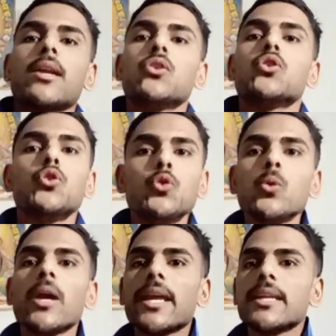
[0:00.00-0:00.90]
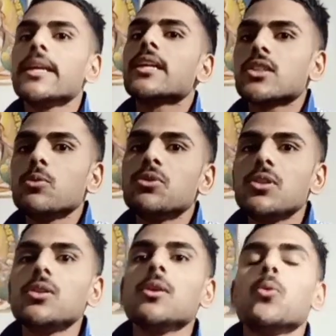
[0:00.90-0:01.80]
can do any
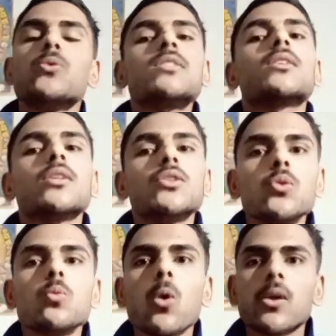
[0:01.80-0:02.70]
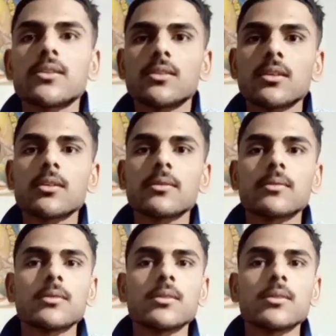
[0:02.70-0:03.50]
activity which the country want.